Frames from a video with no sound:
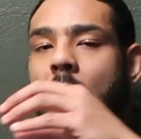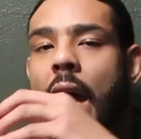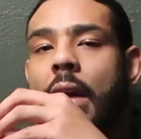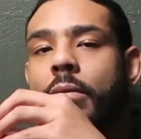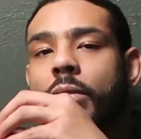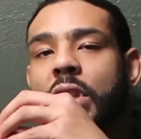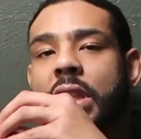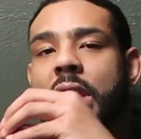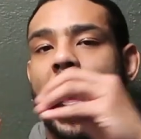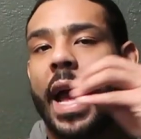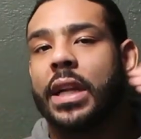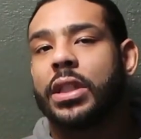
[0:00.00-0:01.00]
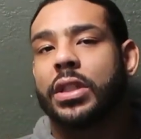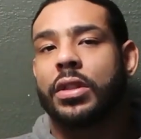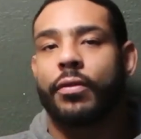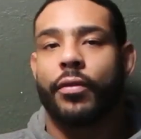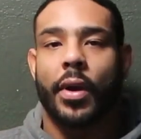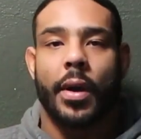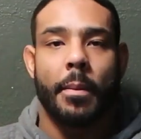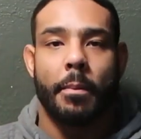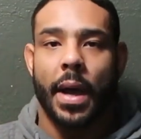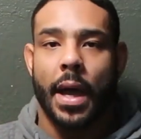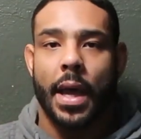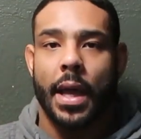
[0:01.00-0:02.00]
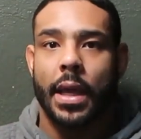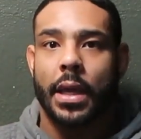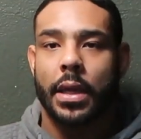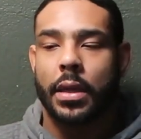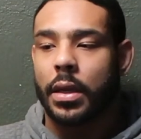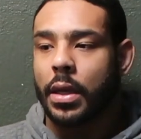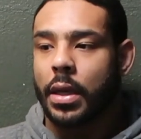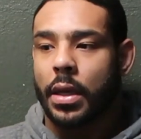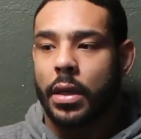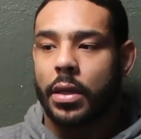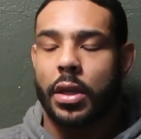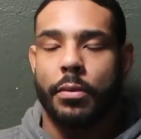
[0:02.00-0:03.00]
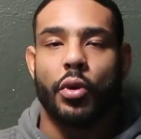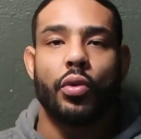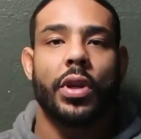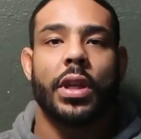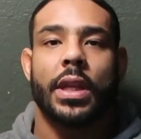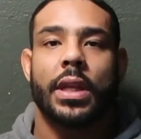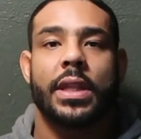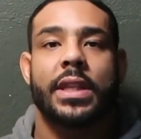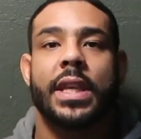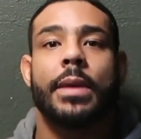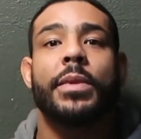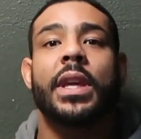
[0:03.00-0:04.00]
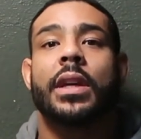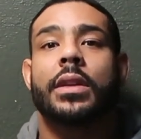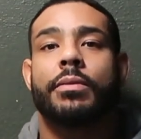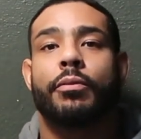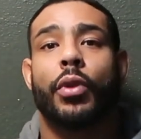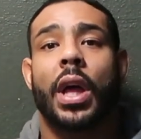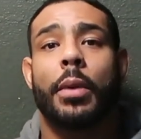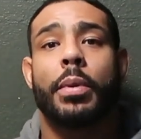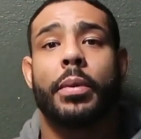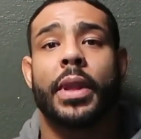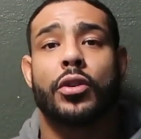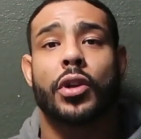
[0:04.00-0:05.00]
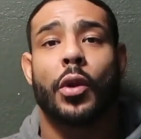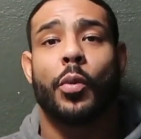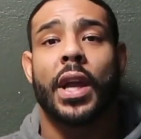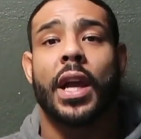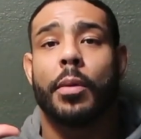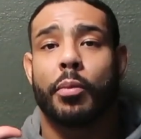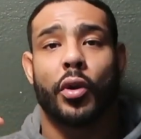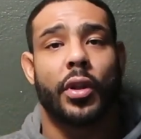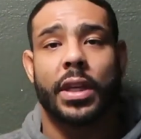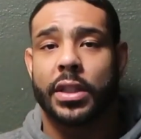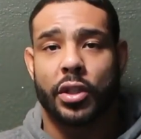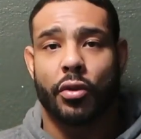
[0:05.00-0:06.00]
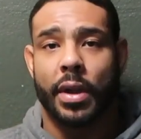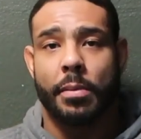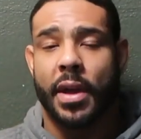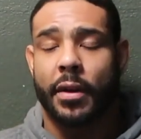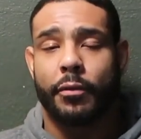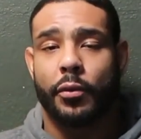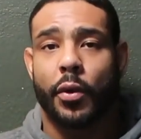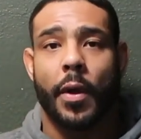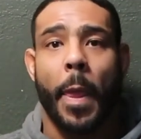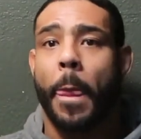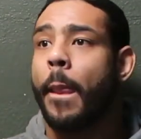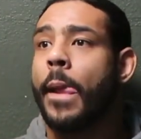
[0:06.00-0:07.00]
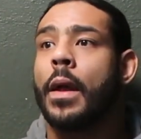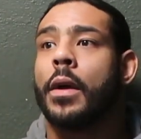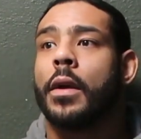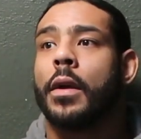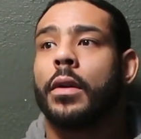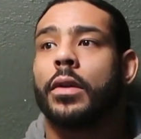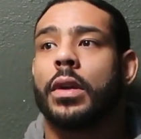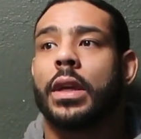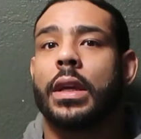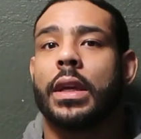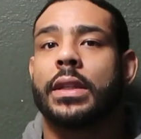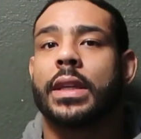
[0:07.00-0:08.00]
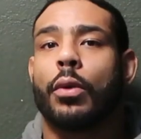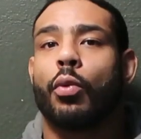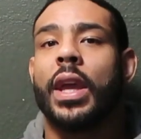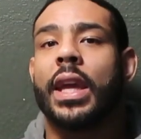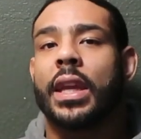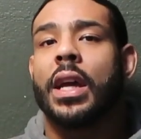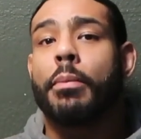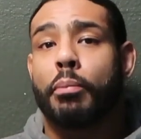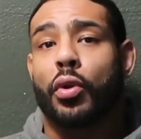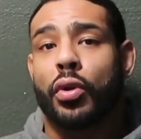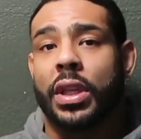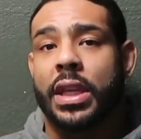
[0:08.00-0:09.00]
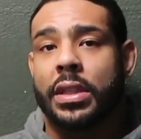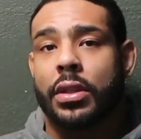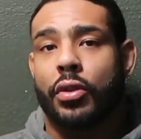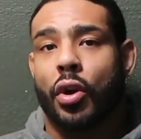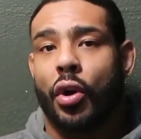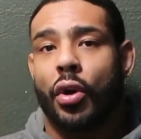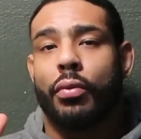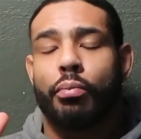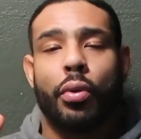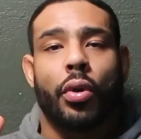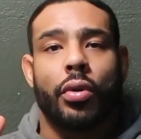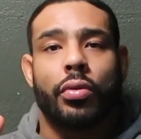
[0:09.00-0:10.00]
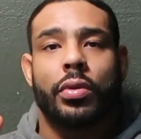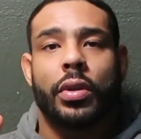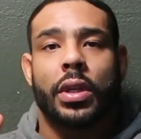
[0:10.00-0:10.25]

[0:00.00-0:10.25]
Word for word: I'm detached from my community. The same thing as a lot of people that try to wake up early is a great metaphor. It's like waking up early isn't the hard part.